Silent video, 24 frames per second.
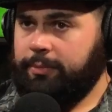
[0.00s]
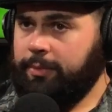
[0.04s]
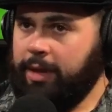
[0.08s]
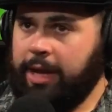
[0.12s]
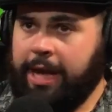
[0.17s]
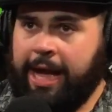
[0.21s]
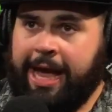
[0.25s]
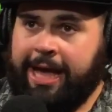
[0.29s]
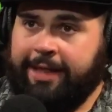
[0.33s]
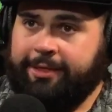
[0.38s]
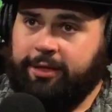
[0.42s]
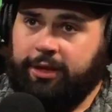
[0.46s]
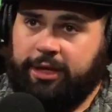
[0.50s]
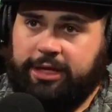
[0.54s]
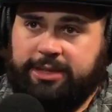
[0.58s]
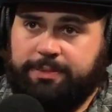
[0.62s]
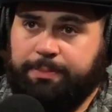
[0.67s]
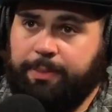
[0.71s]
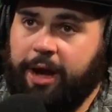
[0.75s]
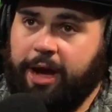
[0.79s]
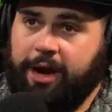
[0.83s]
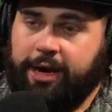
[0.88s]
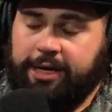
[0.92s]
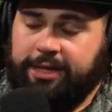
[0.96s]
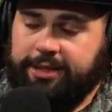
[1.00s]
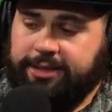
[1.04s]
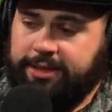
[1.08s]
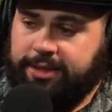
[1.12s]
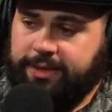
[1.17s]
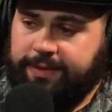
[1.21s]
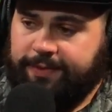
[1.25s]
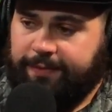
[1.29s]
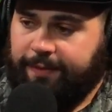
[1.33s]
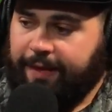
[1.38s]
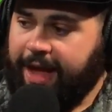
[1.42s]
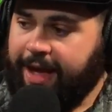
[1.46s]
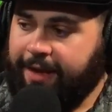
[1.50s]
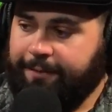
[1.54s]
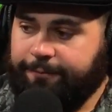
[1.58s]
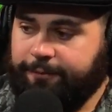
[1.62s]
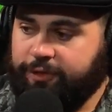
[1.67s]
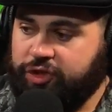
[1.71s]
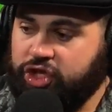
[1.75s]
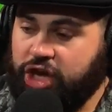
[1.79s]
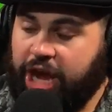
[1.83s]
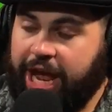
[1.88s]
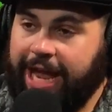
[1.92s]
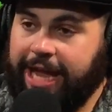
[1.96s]
athletes' bodies have
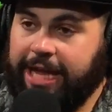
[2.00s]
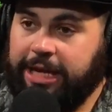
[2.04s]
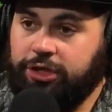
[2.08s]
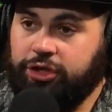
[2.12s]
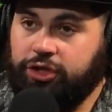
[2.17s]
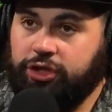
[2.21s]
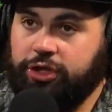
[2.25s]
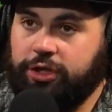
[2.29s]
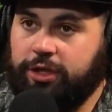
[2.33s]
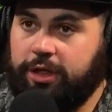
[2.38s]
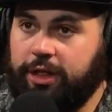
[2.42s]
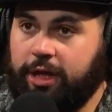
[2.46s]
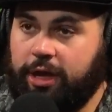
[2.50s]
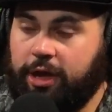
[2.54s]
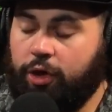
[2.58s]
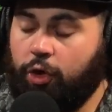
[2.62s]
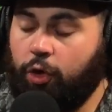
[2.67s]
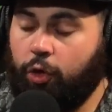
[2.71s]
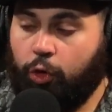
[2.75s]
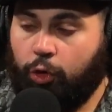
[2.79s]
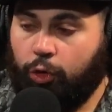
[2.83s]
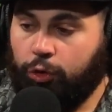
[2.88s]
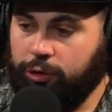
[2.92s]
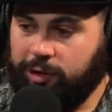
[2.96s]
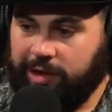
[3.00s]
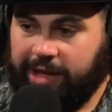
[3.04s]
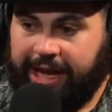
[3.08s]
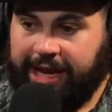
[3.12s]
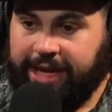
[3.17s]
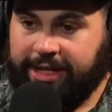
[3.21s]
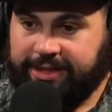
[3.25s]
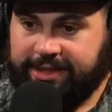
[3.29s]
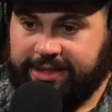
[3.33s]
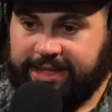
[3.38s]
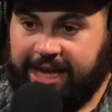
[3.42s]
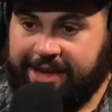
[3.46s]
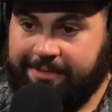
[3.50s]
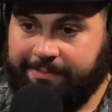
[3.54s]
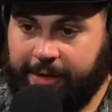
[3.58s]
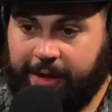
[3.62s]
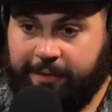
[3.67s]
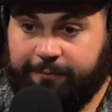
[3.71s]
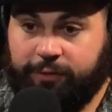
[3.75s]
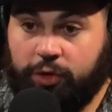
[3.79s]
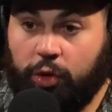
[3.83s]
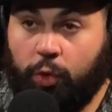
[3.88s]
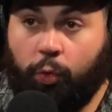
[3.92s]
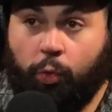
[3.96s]
changed the whole landscape
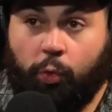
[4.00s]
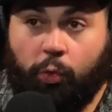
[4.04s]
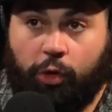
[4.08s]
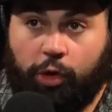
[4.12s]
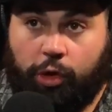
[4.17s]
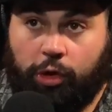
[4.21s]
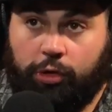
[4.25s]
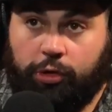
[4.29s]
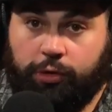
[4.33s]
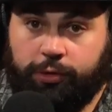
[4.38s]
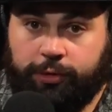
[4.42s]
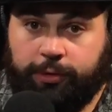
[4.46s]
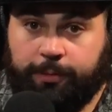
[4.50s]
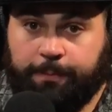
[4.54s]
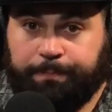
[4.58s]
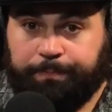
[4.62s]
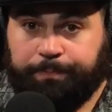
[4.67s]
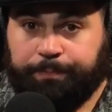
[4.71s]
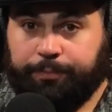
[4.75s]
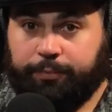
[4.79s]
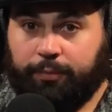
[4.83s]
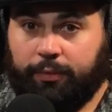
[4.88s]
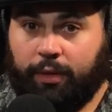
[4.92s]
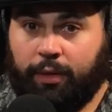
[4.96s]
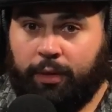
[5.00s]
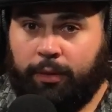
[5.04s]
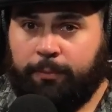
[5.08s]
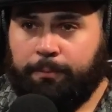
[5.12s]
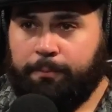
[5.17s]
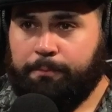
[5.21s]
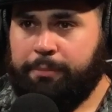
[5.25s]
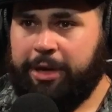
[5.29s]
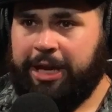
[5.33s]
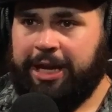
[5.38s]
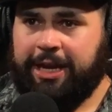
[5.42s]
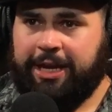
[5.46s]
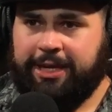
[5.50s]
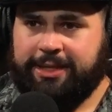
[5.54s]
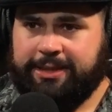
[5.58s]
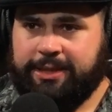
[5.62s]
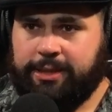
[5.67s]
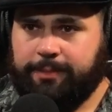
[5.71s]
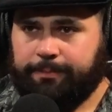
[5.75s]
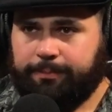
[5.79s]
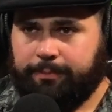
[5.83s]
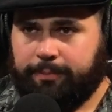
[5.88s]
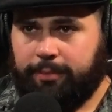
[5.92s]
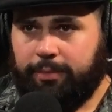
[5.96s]
of the world. Because
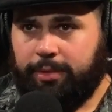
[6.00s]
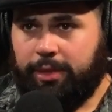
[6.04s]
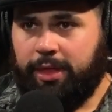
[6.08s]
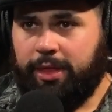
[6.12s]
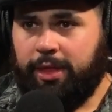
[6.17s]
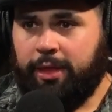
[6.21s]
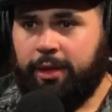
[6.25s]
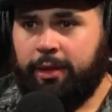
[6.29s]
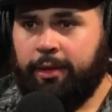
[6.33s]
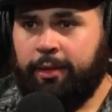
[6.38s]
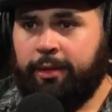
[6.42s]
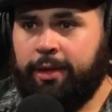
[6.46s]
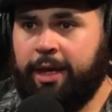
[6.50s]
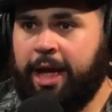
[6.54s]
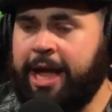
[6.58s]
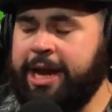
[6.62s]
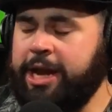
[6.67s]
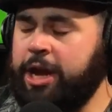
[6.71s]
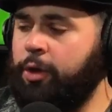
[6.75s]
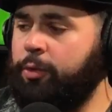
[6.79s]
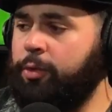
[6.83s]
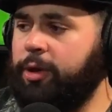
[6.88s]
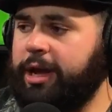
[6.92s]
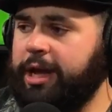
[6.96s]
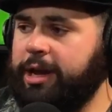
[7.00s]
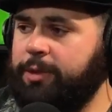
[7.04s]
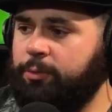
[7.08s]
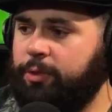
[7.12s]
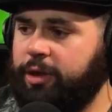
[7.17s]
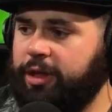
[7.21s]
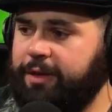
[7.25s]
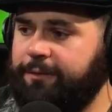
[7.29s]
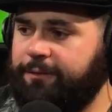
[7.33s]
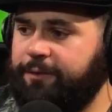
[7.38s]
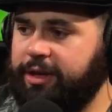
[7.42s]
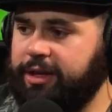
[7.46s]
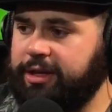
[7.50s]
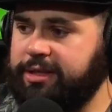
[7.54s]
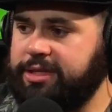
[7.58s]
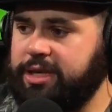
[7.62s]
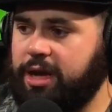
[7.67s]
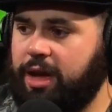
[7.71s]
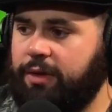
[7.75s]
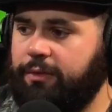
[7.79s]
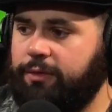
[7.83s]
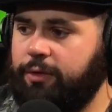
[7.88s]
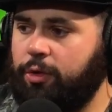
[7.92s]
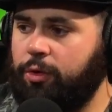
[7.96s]
I know we're getting really
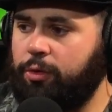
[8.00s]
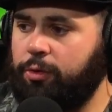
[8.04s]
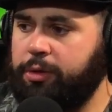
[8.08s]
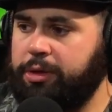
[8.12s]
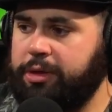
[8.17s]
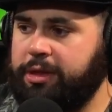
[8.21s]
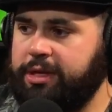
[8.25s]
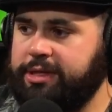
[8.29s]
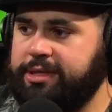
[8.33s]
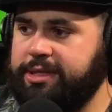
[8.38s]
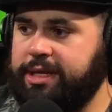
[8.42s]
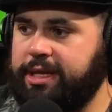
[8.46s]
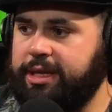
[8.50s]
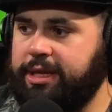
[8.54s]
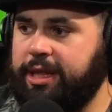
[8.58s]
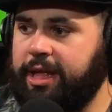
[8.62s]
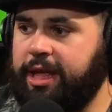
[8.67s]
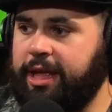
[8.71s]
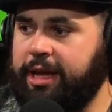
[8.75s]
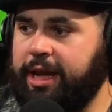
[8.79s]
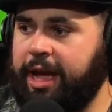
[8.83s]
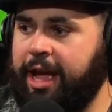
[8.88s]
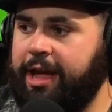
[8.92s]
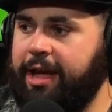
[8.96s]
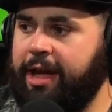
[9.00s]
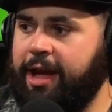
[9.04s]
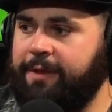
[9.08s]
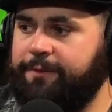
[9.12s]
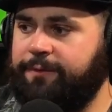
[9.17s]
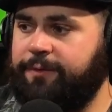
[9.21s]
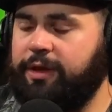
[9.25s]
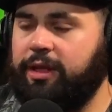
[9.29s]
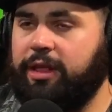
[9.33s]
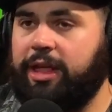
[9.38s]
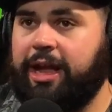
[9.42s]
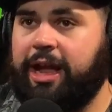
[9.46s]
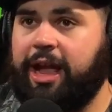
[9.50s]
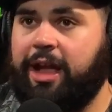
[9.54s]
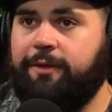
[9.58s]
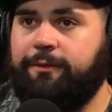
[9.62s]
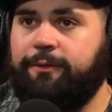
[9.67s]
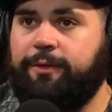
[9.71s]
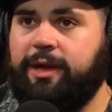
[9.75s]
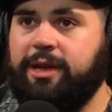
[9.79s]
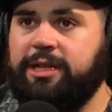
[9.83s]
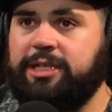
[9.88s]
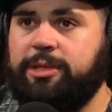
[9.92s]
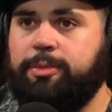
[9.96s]
philosophical with this, and I feel like
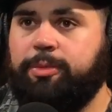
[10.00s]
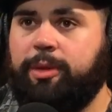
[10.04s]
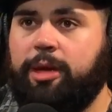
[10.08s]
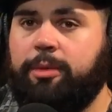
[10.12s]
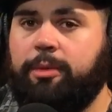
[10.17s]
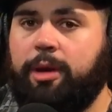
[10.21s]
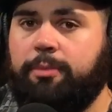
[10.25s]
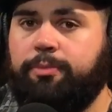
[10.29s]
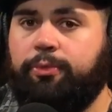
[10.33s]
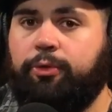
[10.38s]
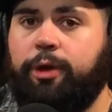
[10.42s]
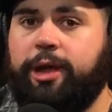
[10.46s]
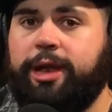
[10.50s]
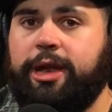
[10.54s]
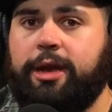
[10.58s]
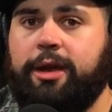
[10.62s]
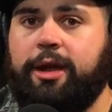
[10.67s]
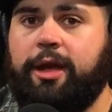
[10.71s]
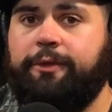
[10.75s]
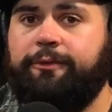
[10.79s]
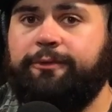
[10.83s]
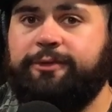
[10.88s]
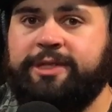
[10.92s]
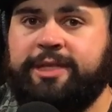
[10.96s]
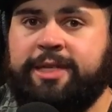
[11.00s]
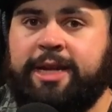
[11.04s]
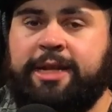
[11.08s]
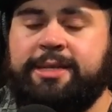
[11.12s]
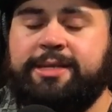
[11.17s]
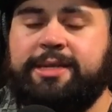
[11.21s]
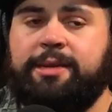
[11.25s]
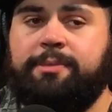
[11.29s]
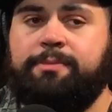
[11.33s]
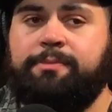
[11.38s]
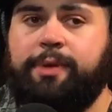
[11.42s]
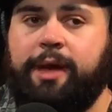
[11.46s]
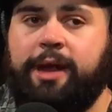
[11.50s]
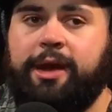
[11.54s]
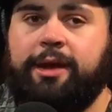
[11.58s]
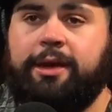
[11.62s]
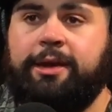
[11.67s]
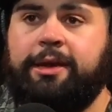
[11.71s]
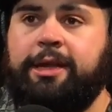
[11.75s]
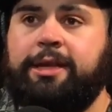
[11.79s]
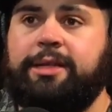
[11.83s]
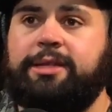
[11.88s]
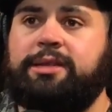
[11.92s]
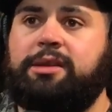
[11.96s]
I've explained my point enough. Stetson Bennett
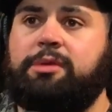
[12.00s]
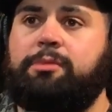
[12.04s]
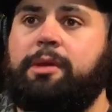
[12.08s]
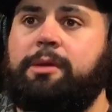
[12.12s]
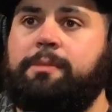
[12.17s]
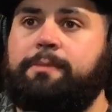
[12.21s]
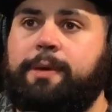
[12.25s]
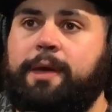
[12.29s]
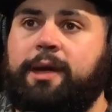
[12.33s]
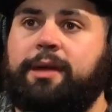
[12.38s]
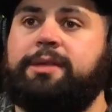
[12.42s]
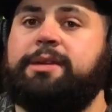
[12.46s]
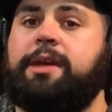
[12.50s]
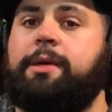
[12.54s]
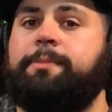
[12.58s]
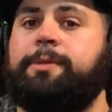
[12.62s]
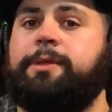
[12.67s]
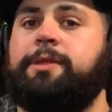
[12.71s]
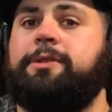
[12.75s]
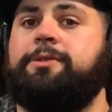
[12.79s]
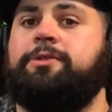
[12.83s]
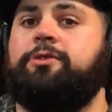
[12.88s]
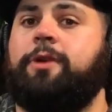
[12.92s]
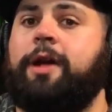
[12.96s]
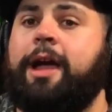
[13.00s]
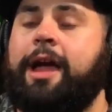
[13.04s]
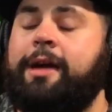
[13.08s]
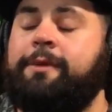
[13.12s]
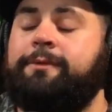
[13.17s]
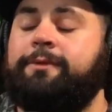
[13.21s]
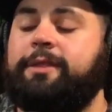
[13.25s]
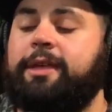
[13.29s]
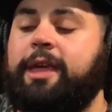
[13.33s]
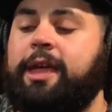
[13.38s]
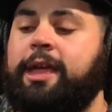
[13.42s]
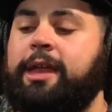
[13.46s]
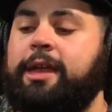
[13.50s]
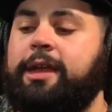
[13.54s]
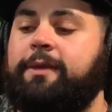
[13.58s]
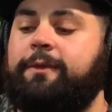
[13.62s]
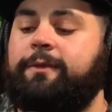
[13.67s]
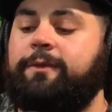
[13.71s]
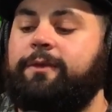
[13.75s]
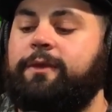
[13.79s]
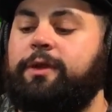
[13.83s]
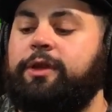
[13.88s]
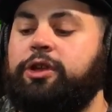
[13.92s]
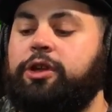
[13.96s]
needs to be picked up in the draft. And
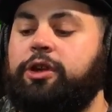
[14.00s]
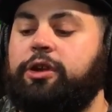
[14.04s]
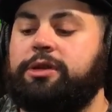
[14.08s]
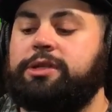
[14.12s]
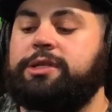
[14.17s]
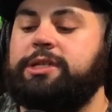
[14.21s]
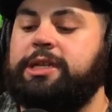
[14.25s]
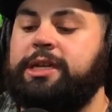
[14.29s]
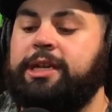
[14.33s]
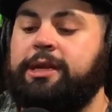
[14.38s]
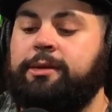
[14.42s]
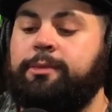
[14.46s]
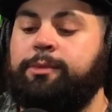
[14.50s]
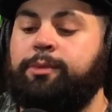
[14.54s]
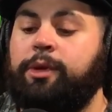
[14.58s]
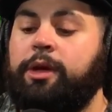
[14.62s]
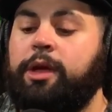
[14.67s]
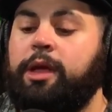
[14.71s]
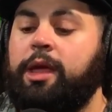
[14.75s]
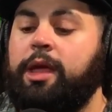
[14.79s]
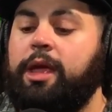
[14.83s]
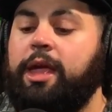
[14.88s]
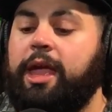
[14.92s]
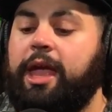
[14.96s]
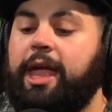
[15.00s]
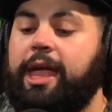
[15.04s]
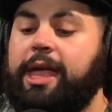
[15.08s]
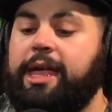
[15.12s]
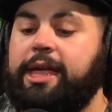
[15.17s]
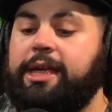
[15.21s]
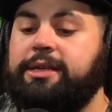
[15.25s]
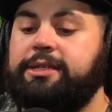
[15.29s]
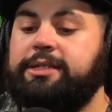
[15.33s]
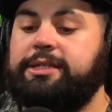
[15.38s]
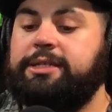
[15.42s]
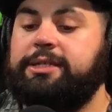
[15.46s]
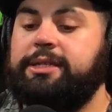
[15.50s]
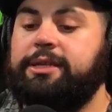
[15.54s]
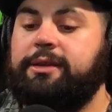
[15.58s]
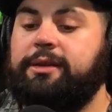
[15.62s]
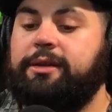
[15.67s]
if your team is